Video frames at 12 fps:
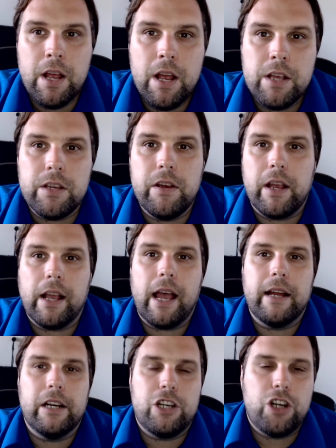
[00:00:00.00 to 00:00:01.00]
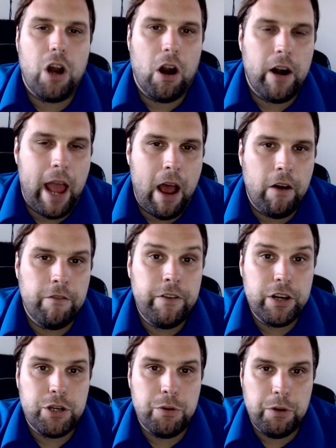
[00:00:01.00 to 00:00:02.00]
So you can kind of chart out
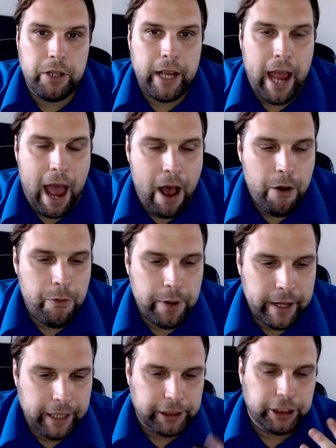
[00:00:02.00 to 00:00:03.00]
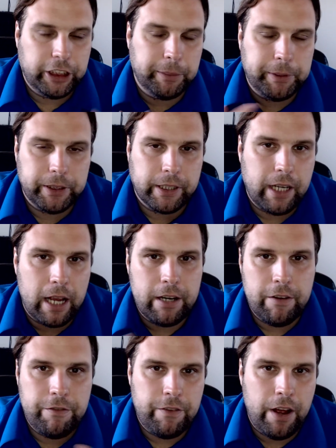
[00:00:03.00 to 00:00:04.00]
visually how relationships are kind
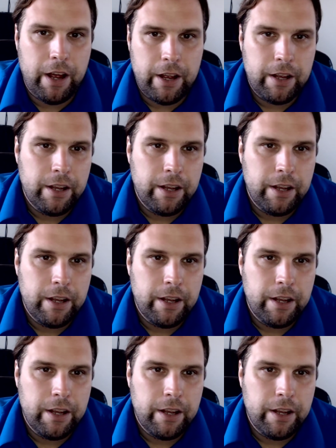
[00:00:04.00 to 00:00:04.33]
of,